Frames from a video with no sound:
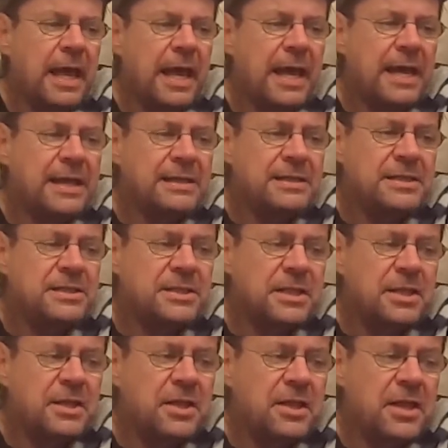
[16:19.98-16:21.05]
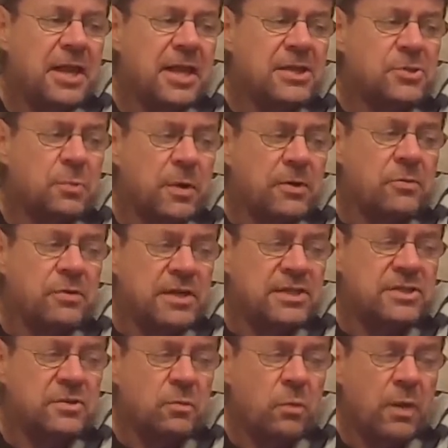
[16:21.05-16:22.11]
And it's one
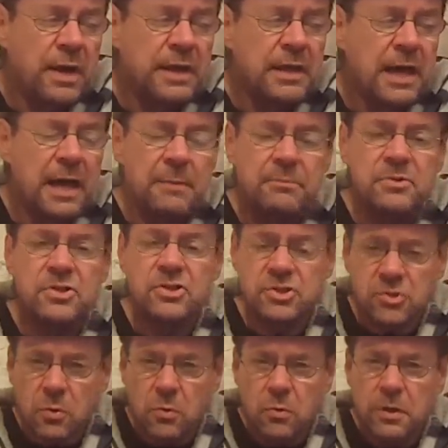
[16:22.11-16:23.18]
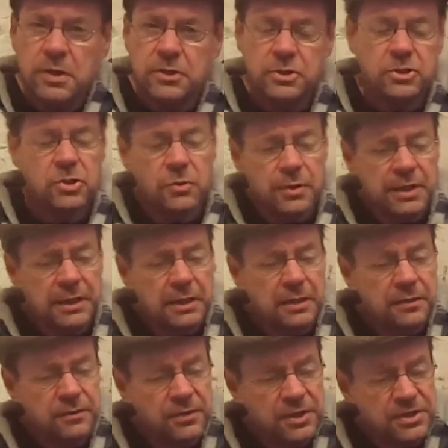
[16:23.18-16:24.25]
reason why I'm so
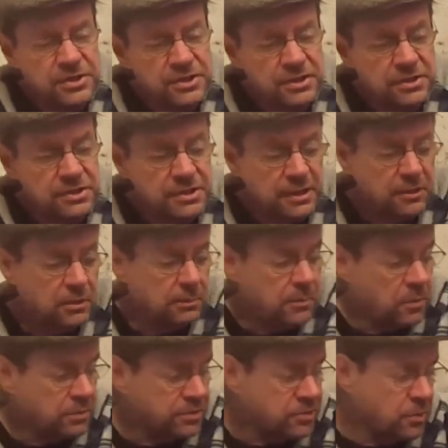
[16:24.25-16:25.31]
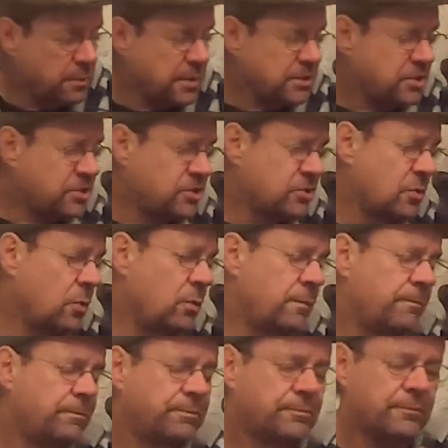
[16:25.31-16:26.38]
enjoying this single malt, so much so